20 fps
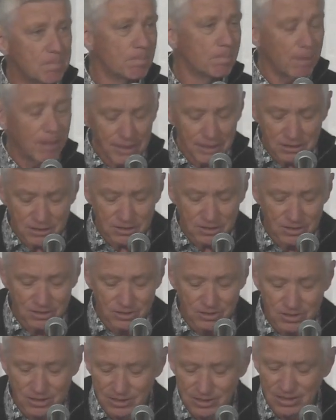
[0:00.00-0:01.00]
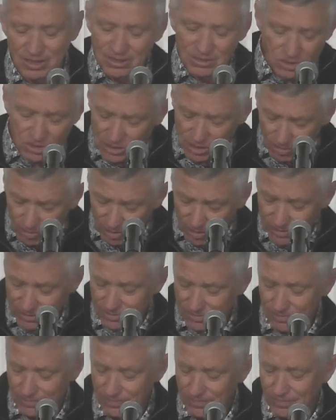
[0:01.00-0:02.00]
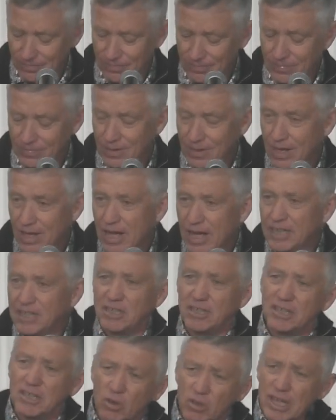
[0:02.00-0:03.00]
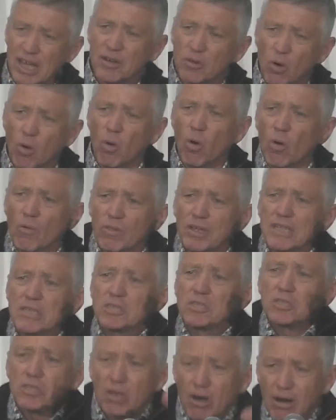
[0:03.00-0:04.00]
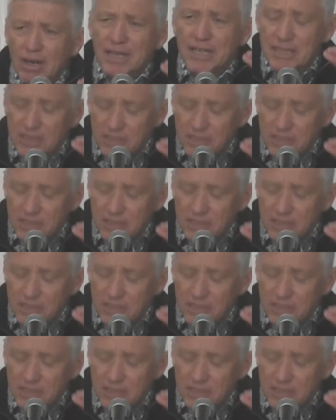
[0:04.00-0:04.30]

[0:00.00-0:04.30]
bases and, and so on. And yet, all these tiny,